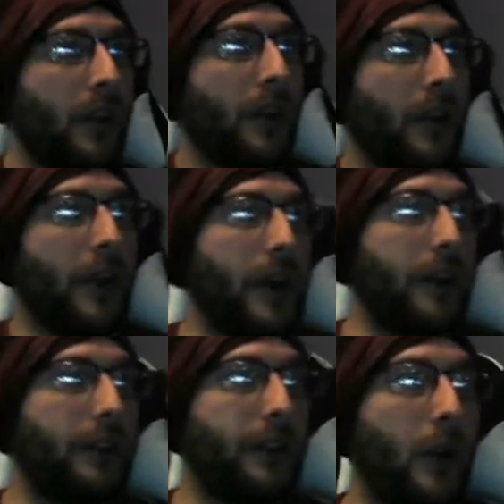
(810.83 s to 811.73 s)
All right,
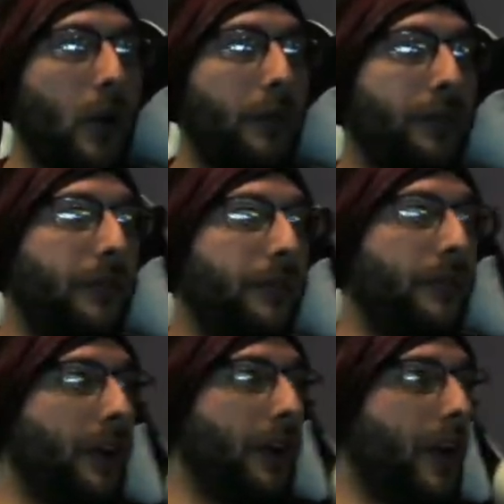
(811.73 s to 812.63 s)
so
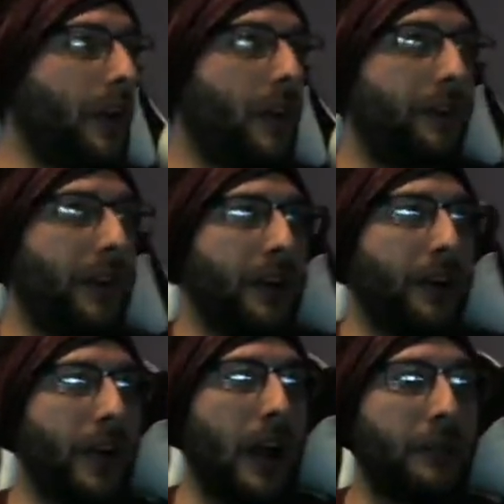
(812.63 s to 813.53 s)
they're not enough
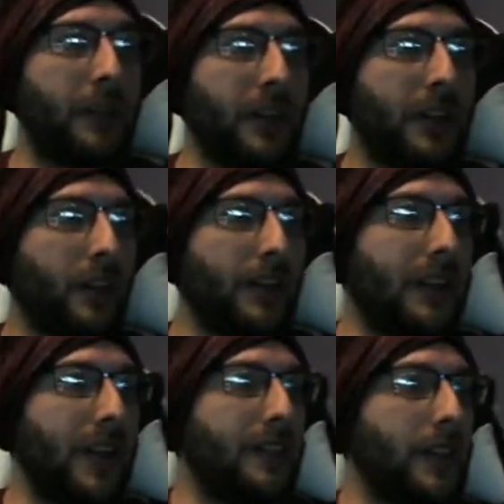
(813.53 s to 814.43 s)
here. I'm just going to kill these
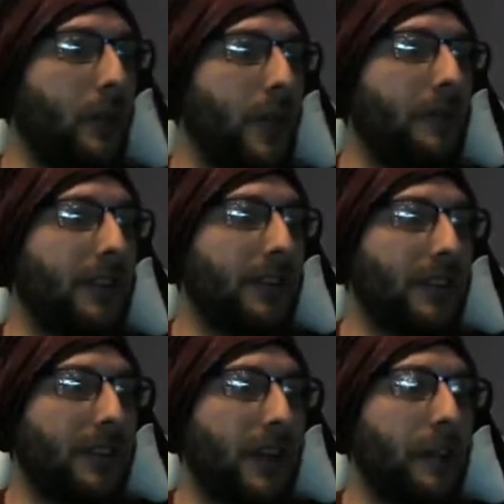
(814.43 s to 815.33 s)
guys anyway because, like I
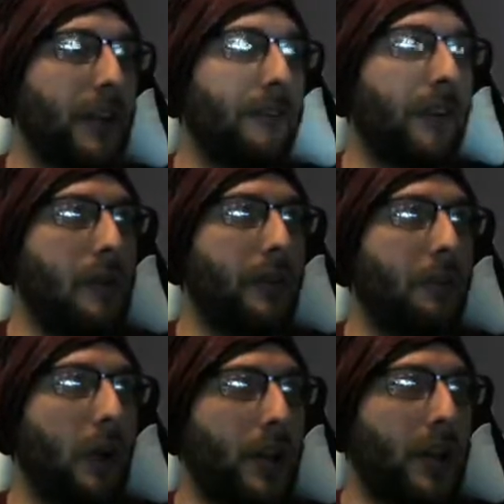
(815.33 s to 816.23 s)
said, I'm here farming the
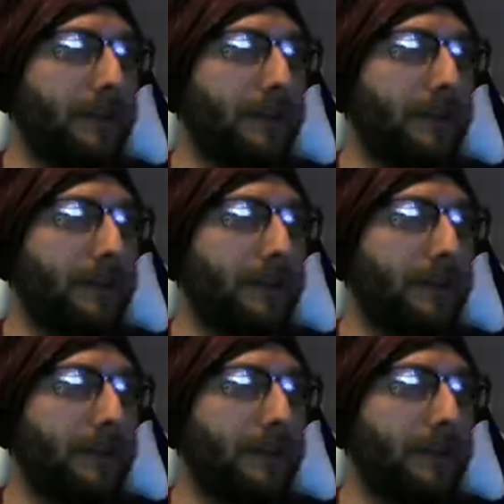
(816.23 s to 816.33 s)
money.